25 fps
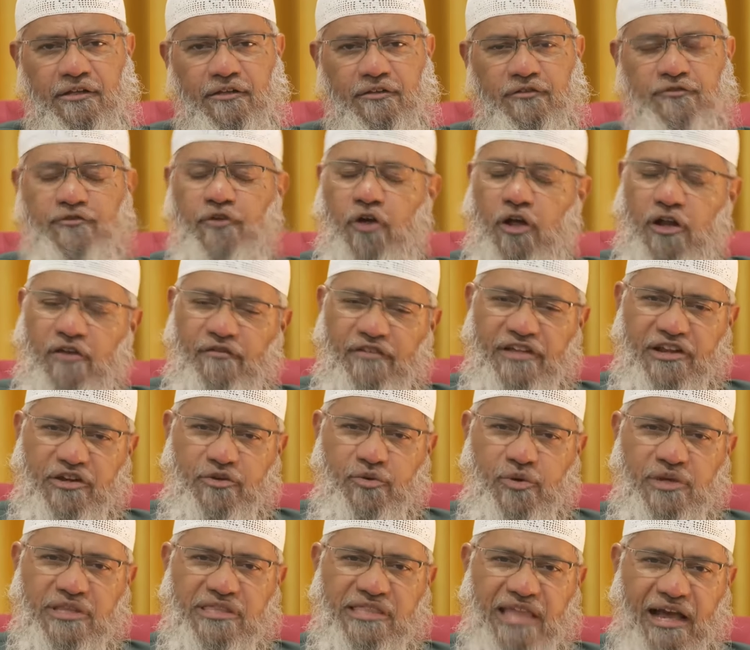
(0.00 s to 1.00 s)
So always
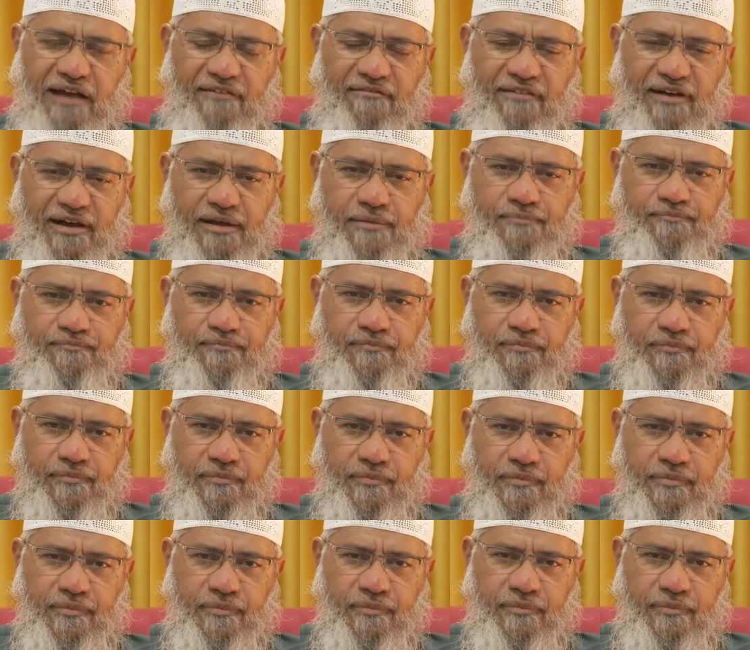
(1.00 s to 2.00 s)
doing dawah
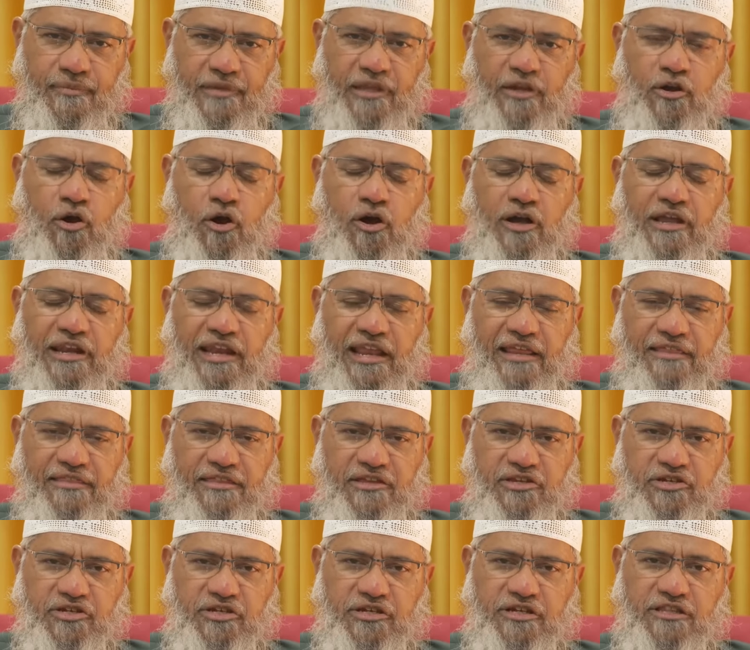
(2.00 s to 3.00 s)
an
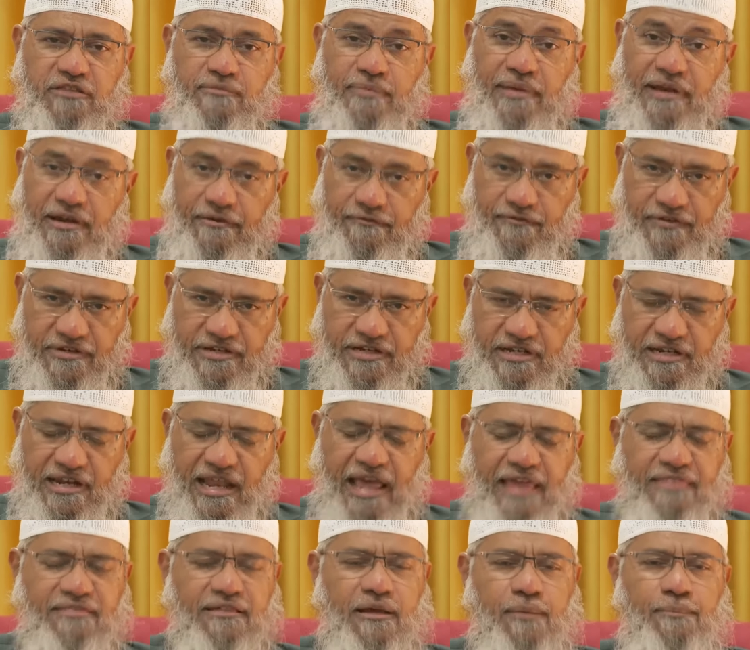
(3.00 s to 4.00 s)
organization is beneficial
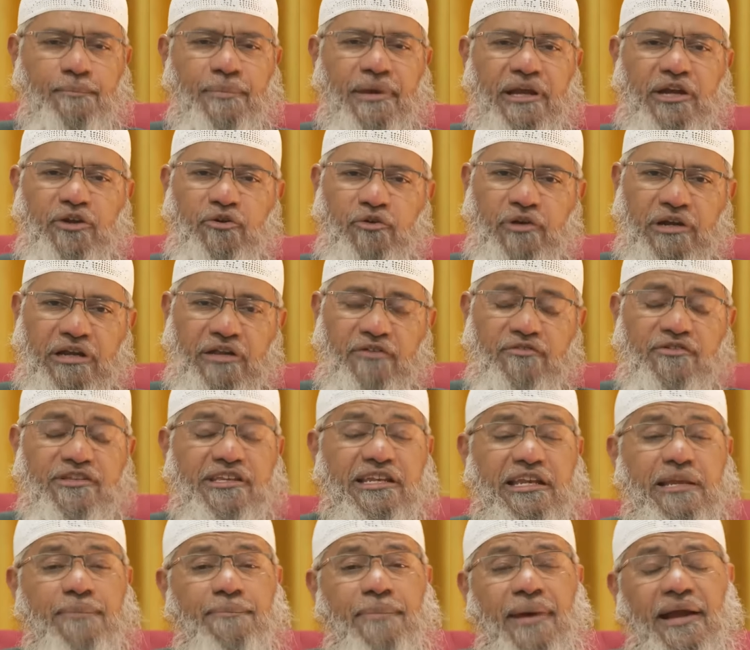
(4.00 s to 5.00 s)
as compared to
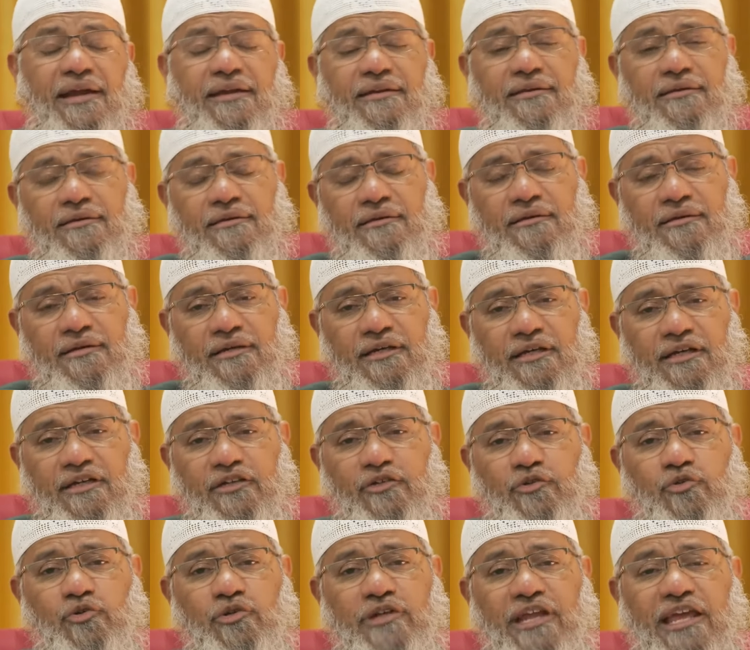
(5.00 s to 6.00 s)
individually, but
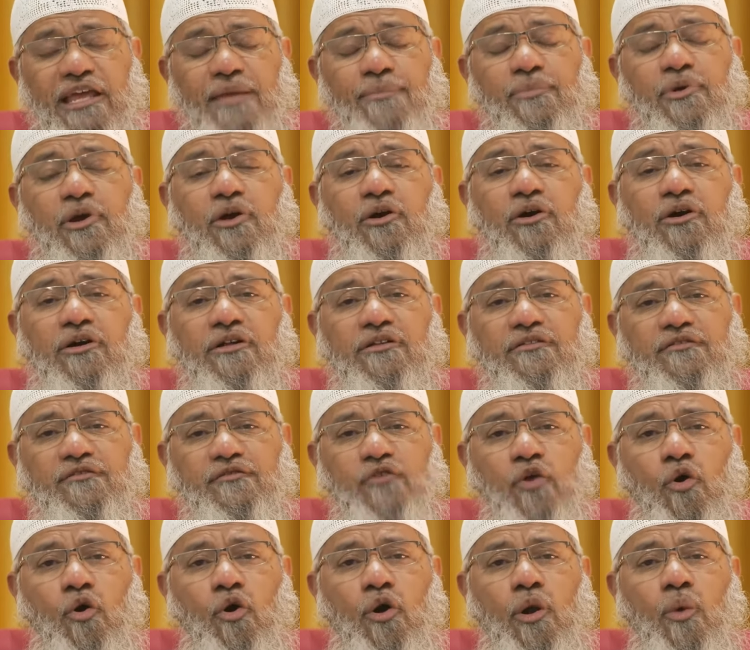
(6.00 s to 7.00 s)
today, because
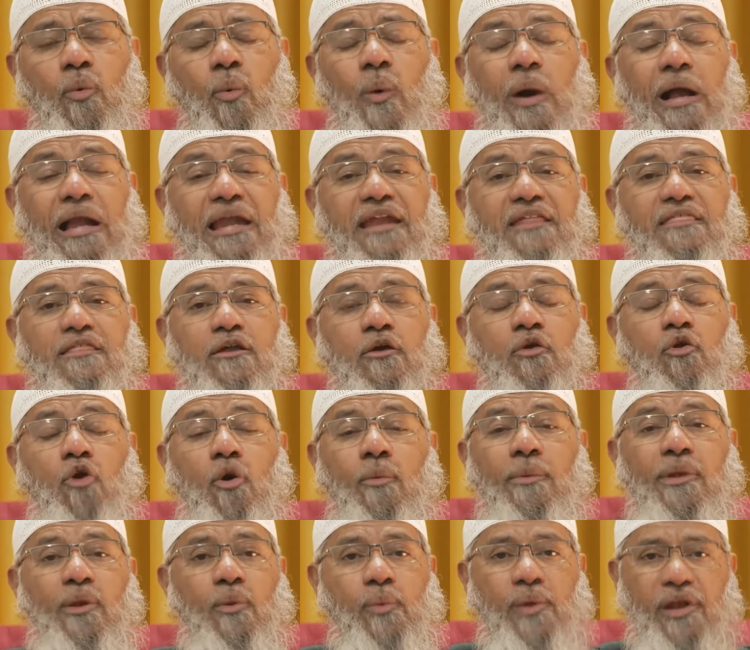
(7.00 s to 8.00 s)
the whole world is a
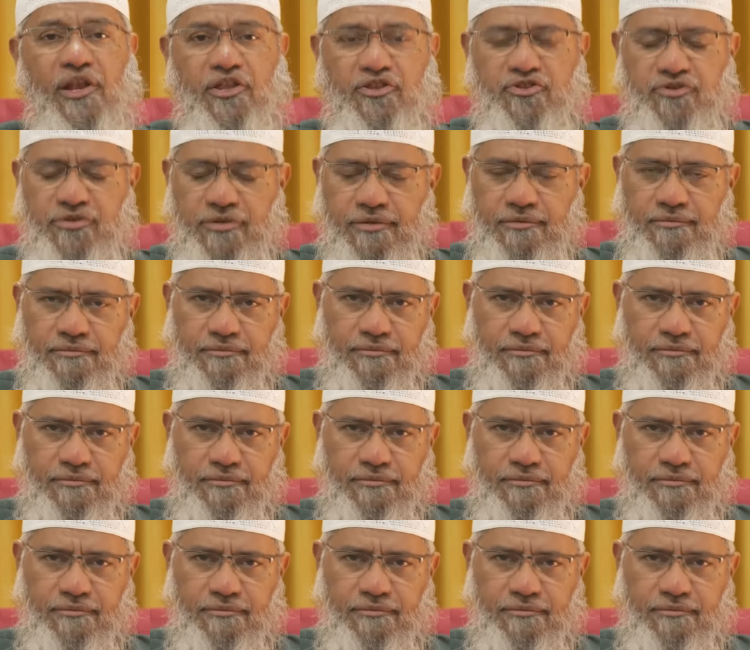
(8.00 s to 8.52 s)
global village